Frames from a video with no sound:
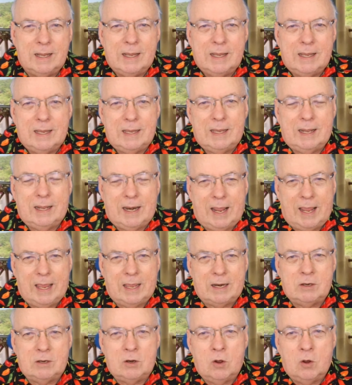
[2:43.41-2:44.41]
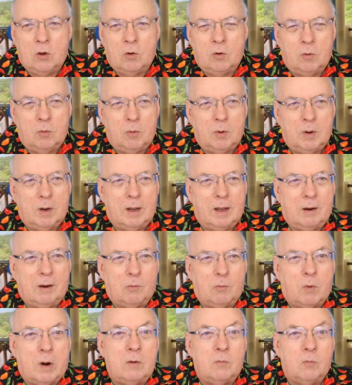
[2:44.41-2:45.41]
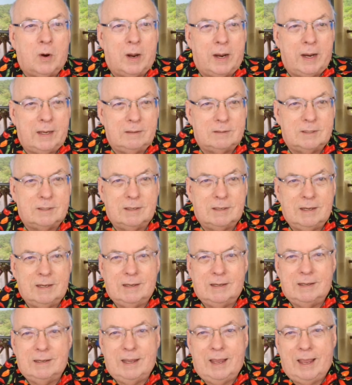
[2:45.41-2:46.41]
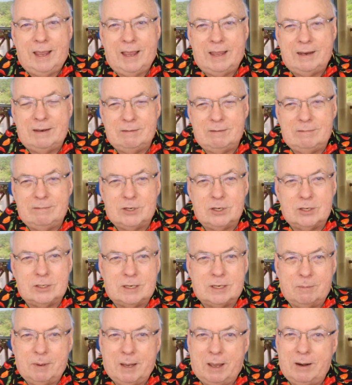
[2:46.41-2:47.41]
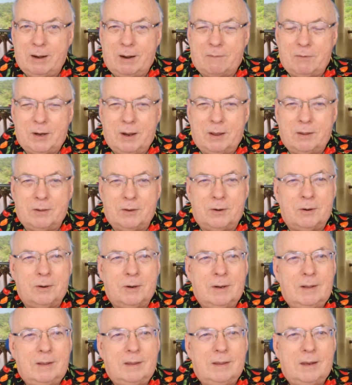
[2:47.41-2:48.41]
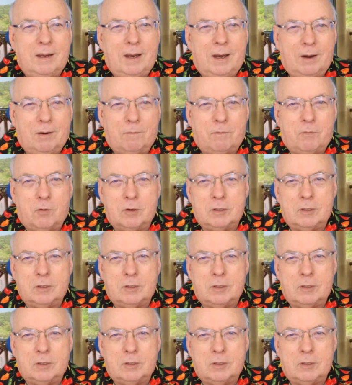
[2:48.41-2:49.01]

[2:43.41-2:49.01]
It had no runways, and just about every other Air Force